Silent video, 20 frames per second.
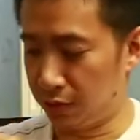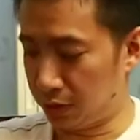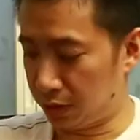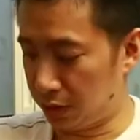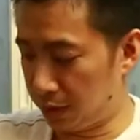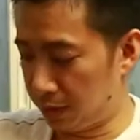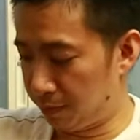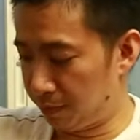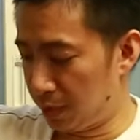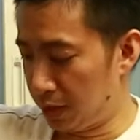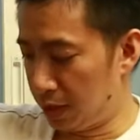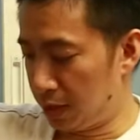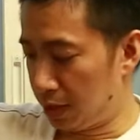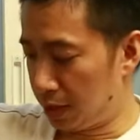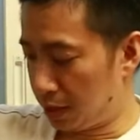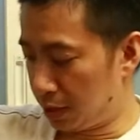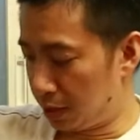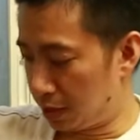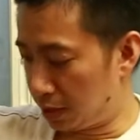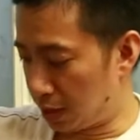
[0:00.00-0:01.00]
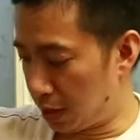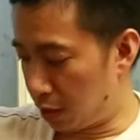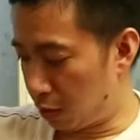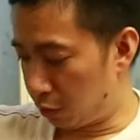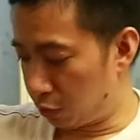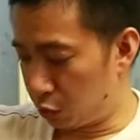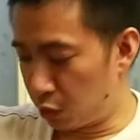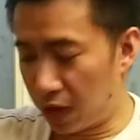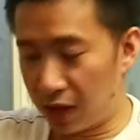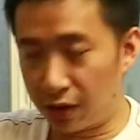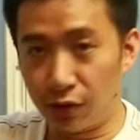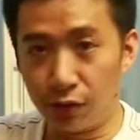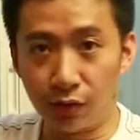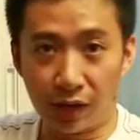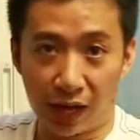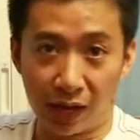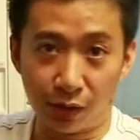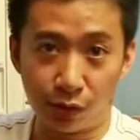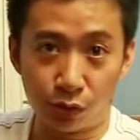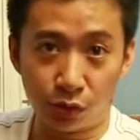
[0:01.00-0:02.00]
Okay, now
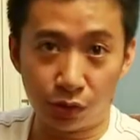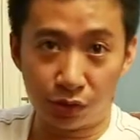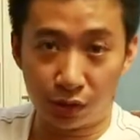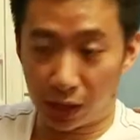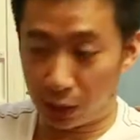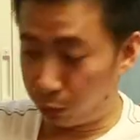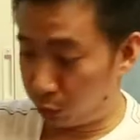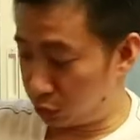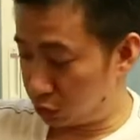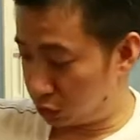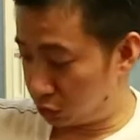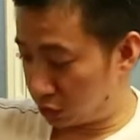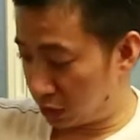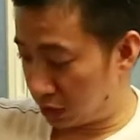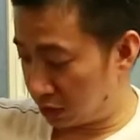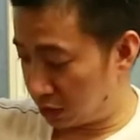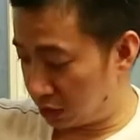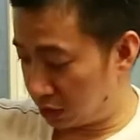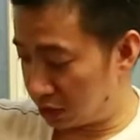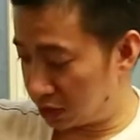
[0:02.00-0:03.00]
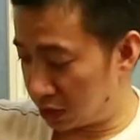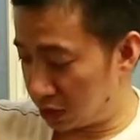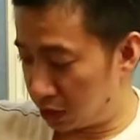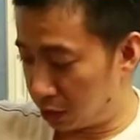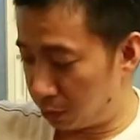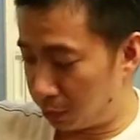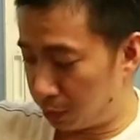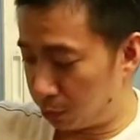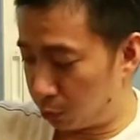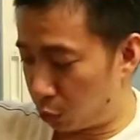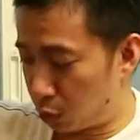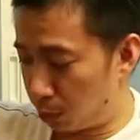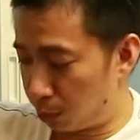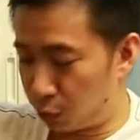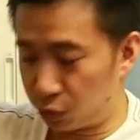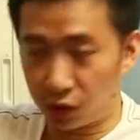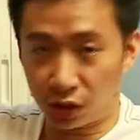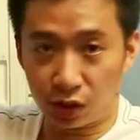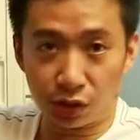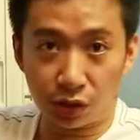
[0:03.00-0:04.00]
I would strengthen this a little bit more,
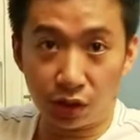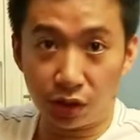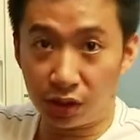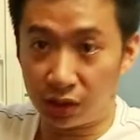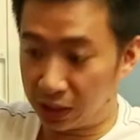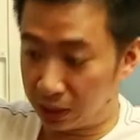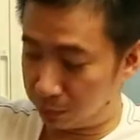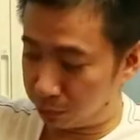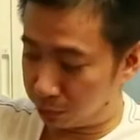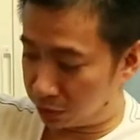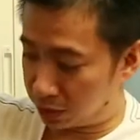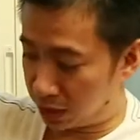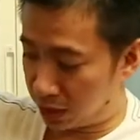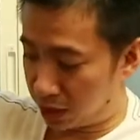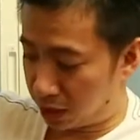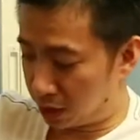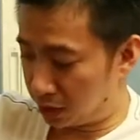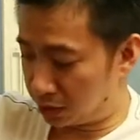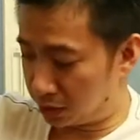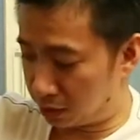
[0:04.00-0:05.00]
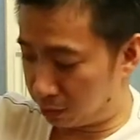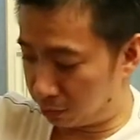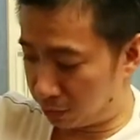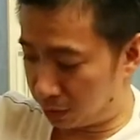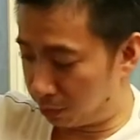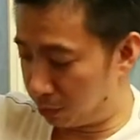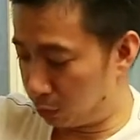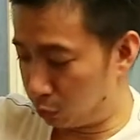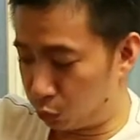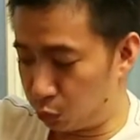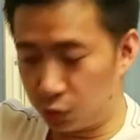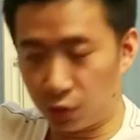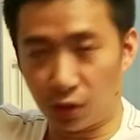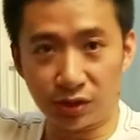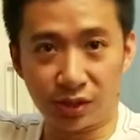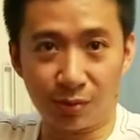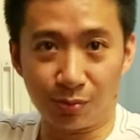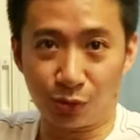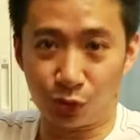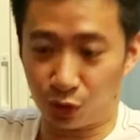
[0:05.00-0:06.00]
put a 3rd tape there, and then maybe do
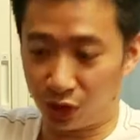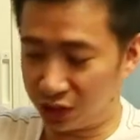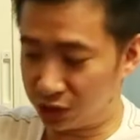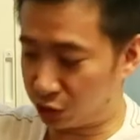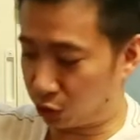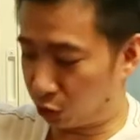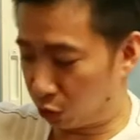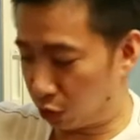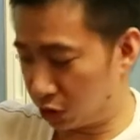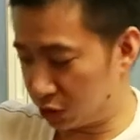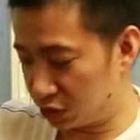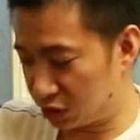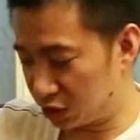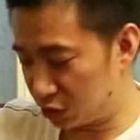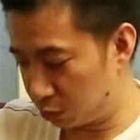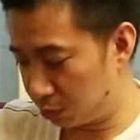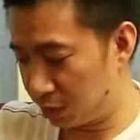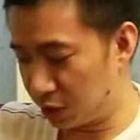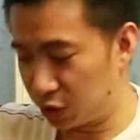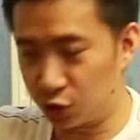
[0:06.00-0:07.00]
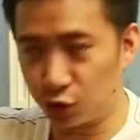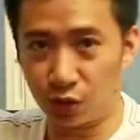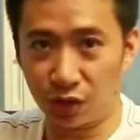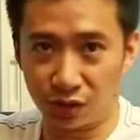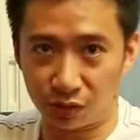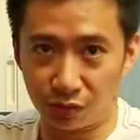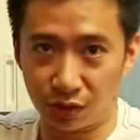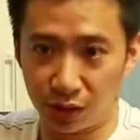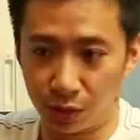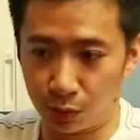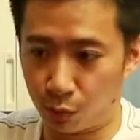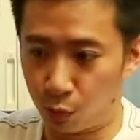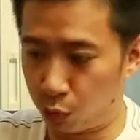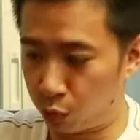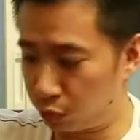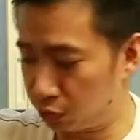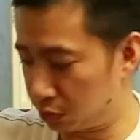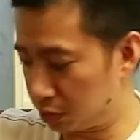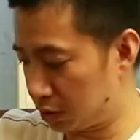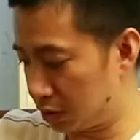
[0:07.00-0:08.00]
some crisscross just to make sure it really
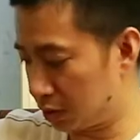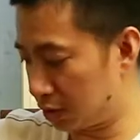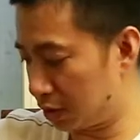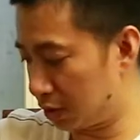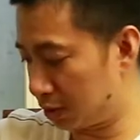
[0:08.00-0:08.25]
won't